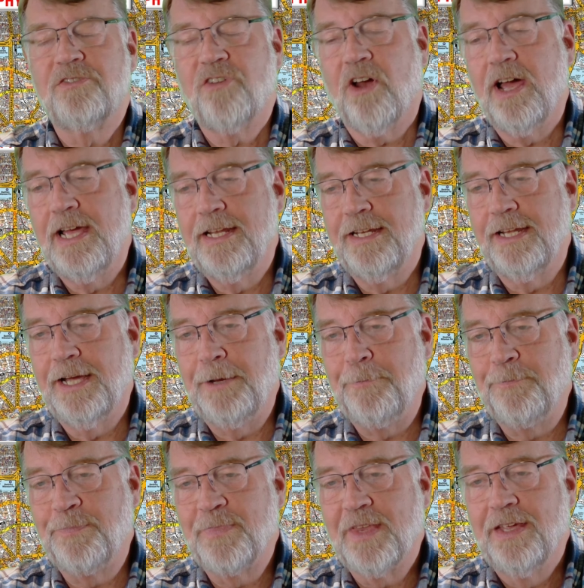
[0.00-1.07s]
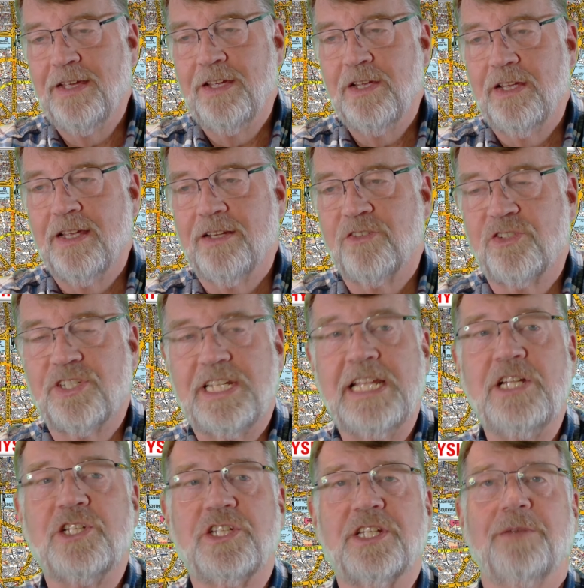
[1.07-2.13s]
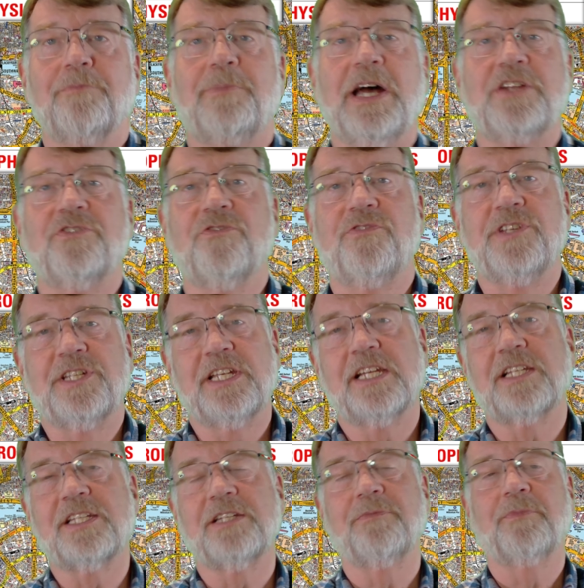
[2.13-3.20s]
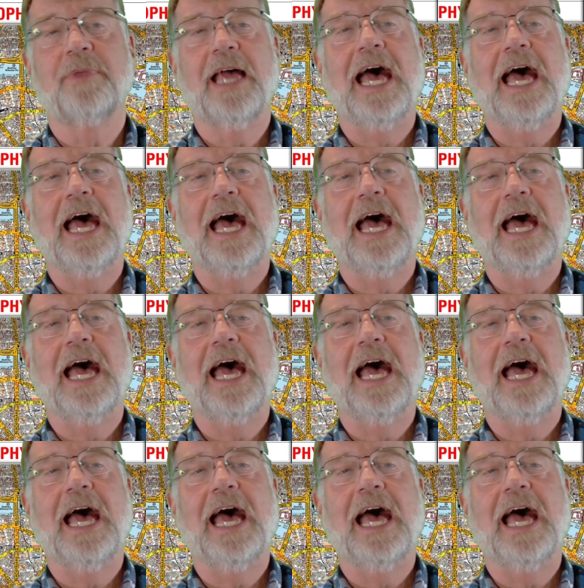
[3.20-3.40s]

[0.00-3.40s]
try and teach some petrophysics.